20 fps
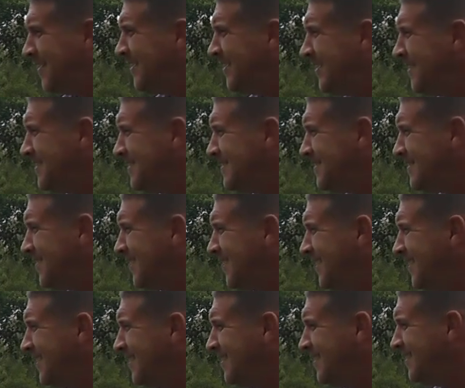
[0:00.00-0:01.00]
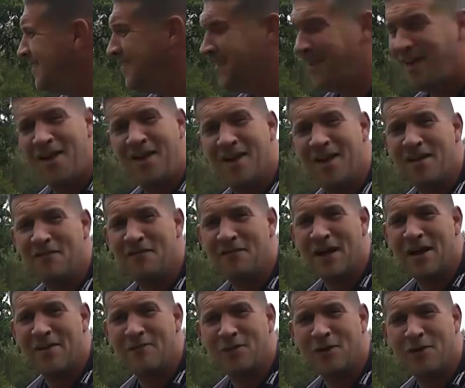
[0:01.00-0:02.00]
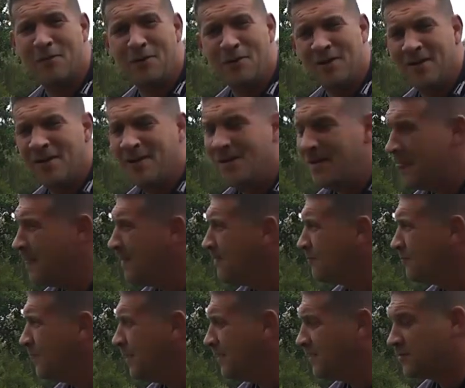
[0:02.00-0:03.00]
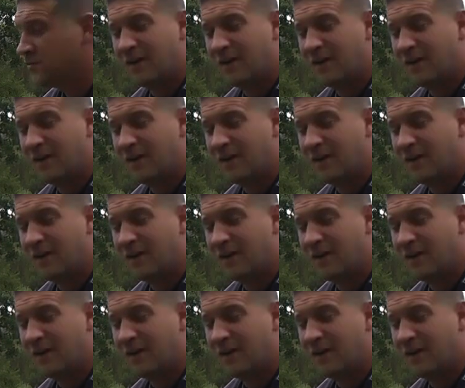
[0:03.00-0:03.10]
and left-hand rod, and